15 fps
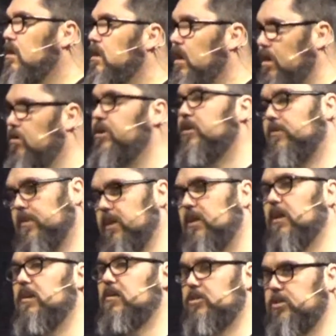I know you're
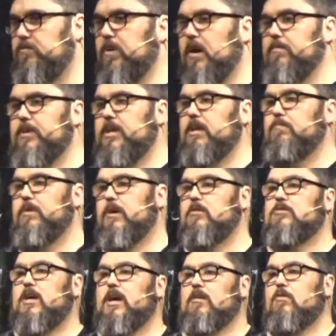thinking you should probably keep better
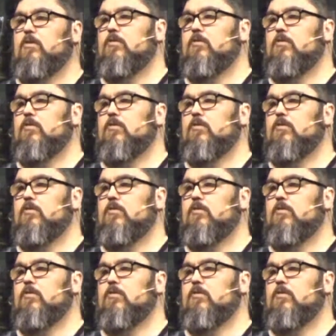care